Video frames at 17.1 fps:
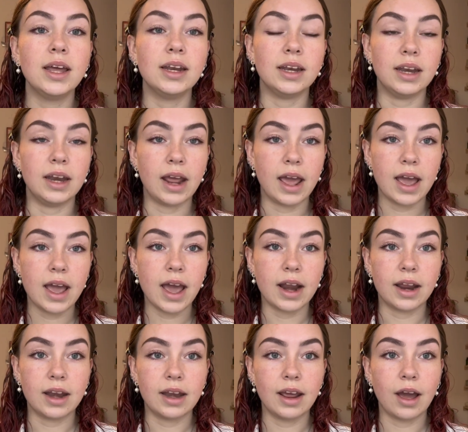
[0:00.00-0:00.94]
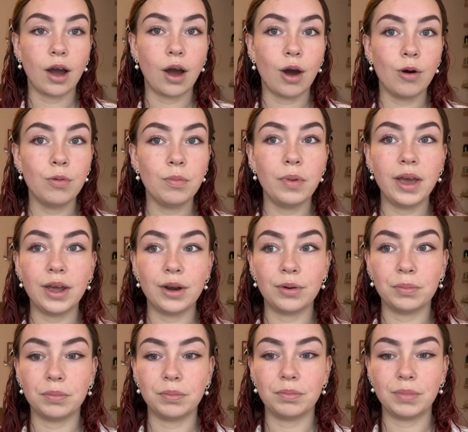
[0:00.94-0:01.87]
knit, and I knit a whole mitten
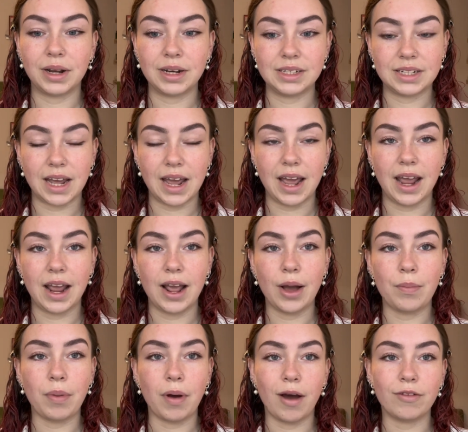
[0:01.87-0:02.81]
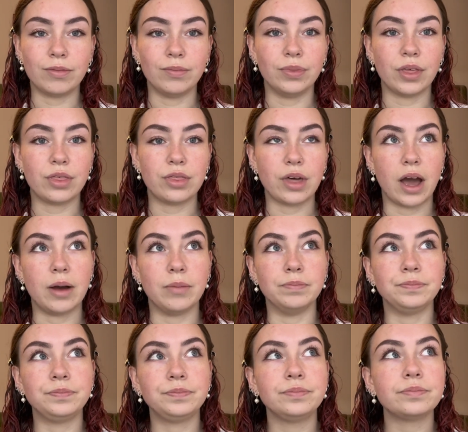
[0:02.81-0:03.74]
on Monday apart from the thumb,